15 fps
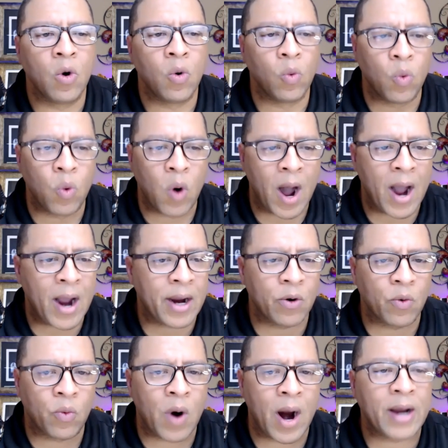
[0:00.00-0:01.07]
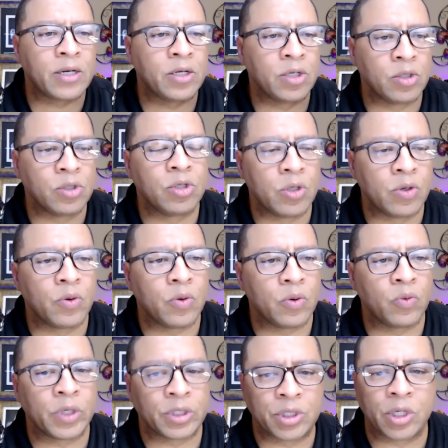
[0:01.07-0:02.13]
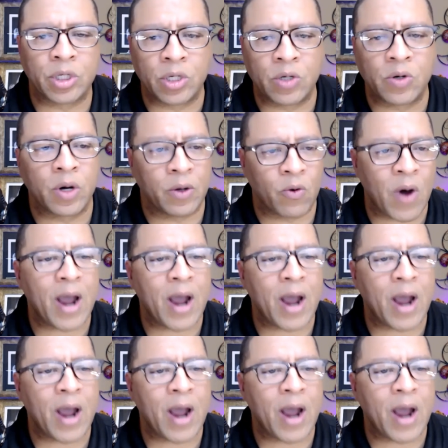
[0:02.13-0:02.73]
why do you do what you're doing?